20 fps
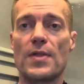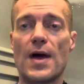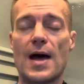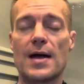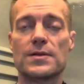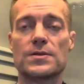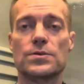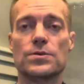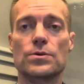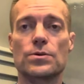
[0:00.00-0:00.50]

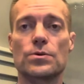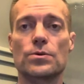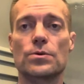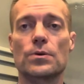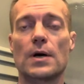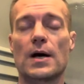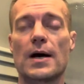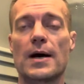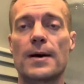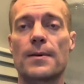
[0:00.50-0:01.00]
that
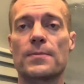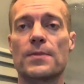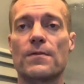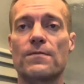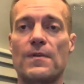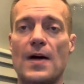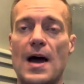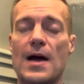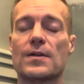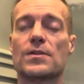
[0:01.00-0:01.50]
to the
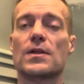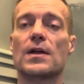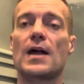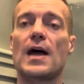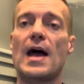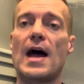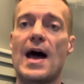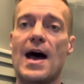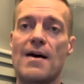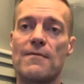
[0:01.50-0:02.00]
fact that I
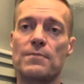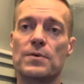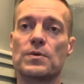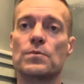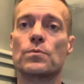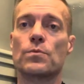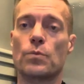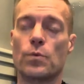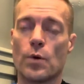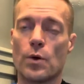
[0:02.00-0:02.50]
have
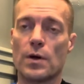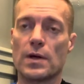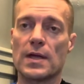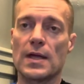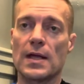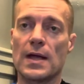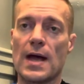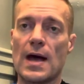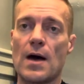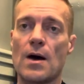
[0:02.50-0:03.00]
been
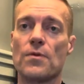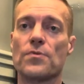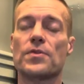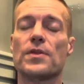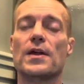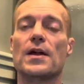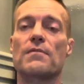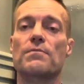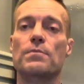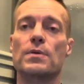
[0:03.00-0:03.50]
working out,
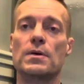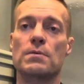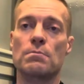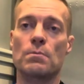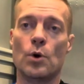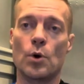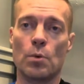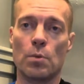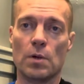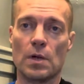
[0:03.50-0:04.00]
that I've been
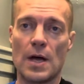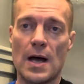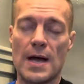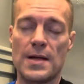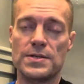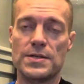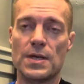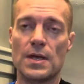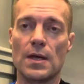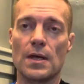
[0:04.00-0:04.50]

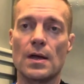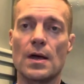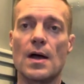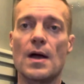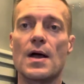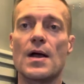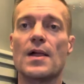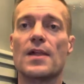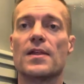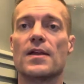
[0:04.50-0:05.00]
mobilizing,
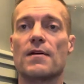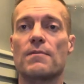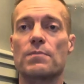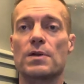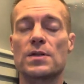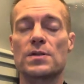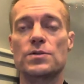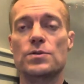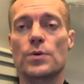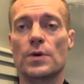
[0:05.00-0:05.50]
that I've
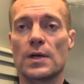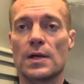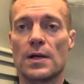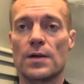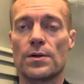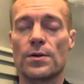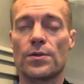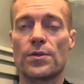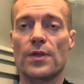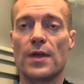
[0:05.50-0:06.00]
been doing
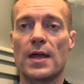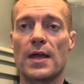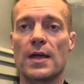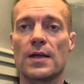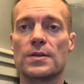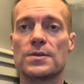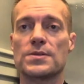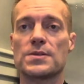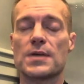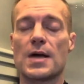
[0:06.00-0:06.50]
other
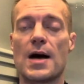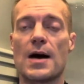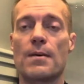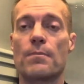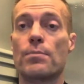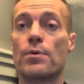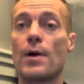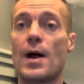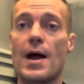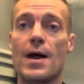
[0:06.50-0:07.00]
things
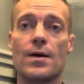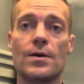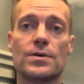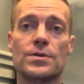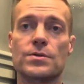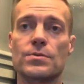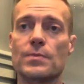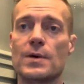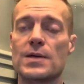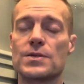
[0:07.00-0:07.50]
prior
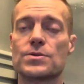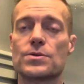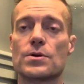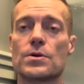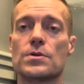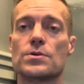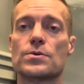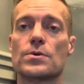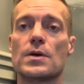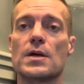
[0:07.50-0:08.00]
to my
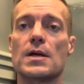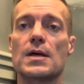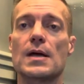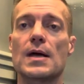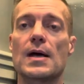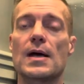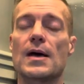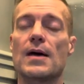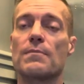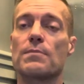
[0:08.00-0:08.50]

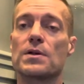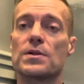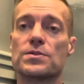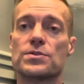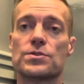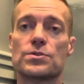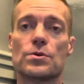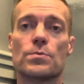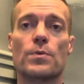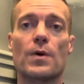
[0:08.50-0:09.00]
surgery, been
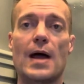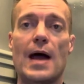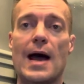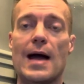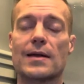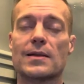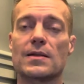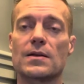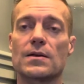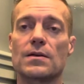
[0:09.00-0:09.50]
super
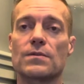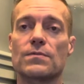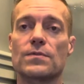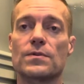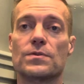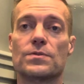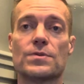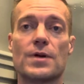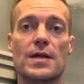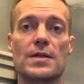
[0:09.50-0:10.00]
active
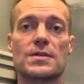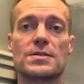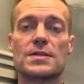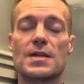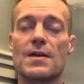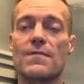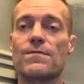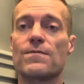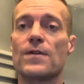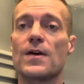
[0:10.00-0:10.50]
and tried to
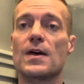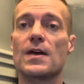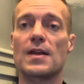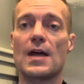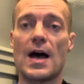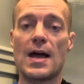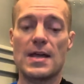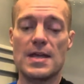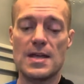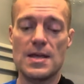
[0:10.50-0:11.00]
stay fit.
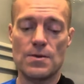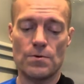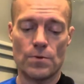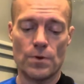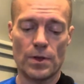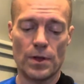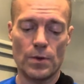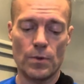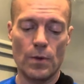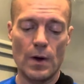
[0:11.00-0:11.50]
I eat
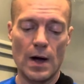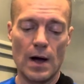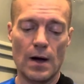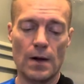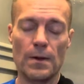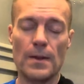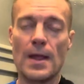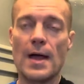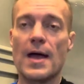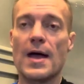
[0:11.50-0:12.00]
really
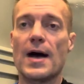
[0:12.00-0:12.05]
well.